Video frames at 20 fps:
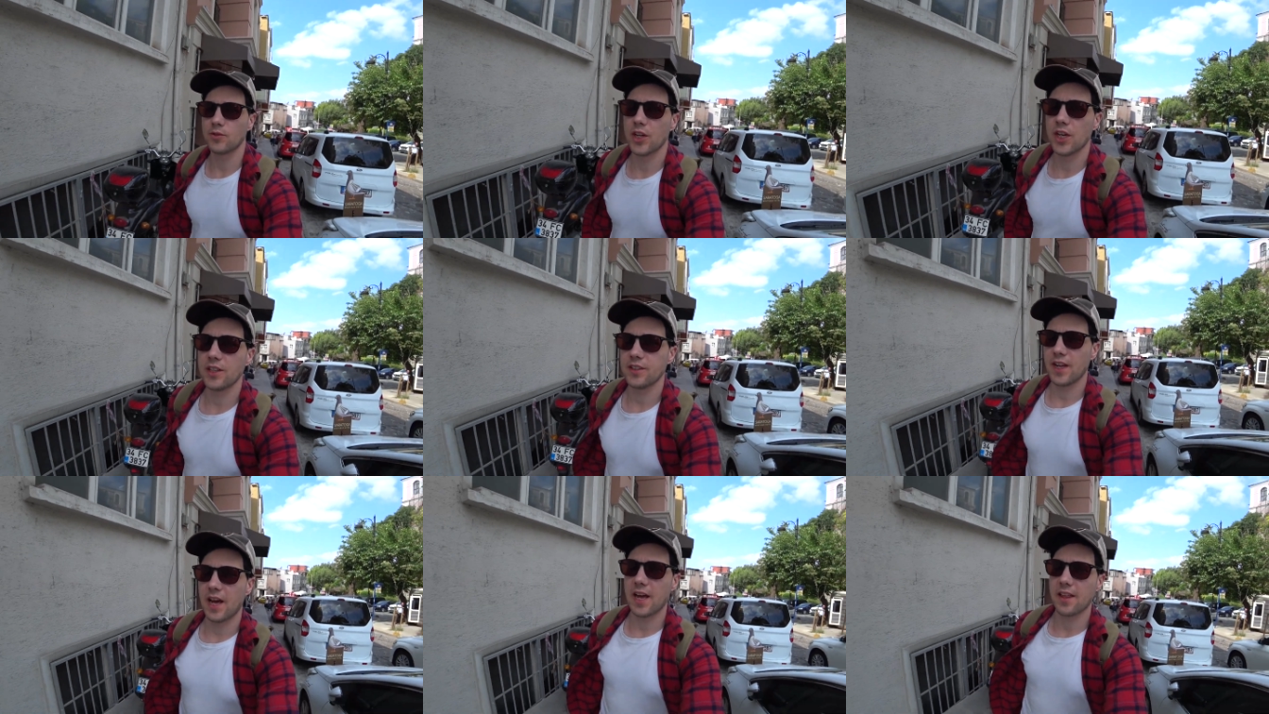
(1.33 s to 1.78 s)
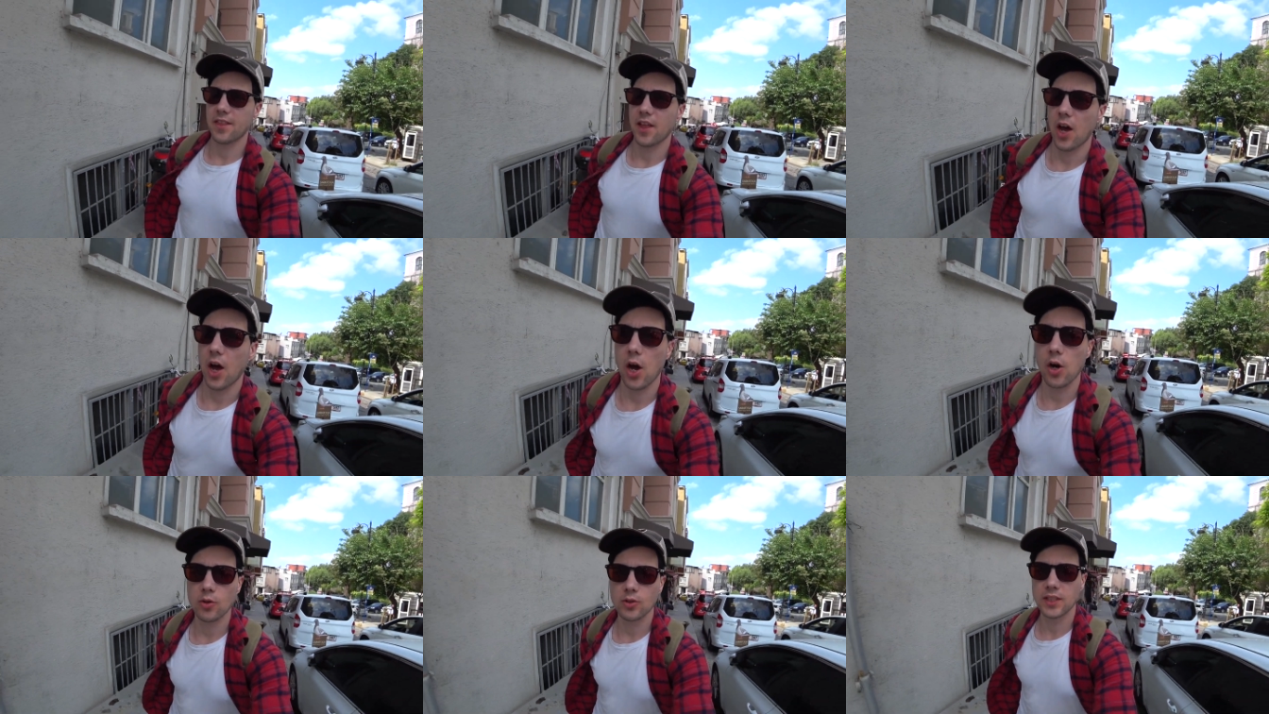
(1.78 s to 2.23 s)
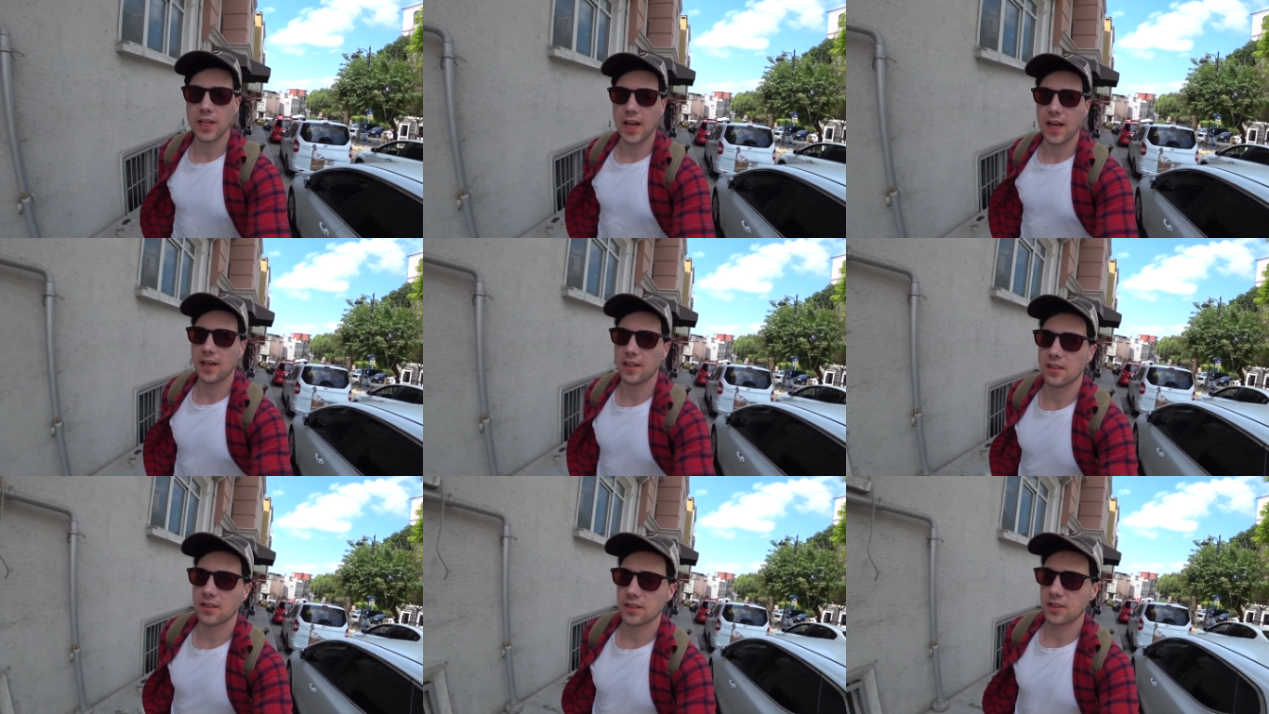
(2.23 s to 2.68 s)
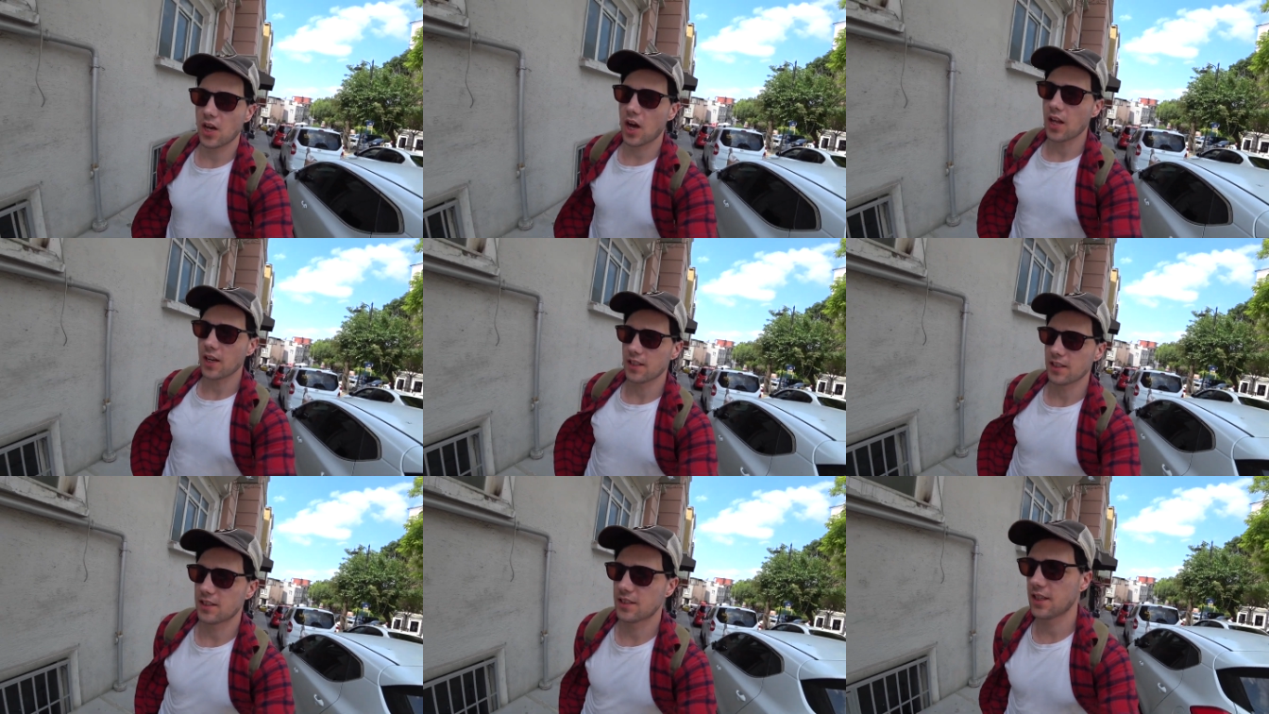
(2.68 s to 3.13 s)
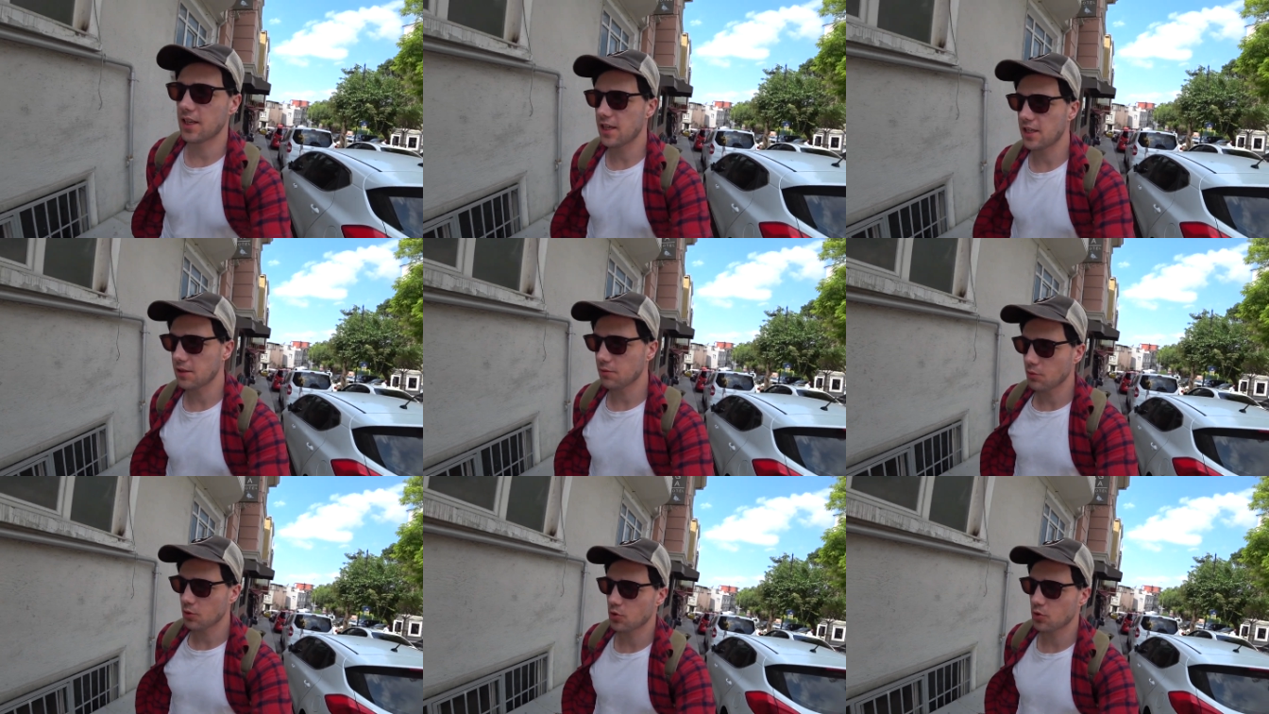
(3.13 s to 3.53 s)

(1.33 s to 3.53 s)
done at the Hotel Colosseum,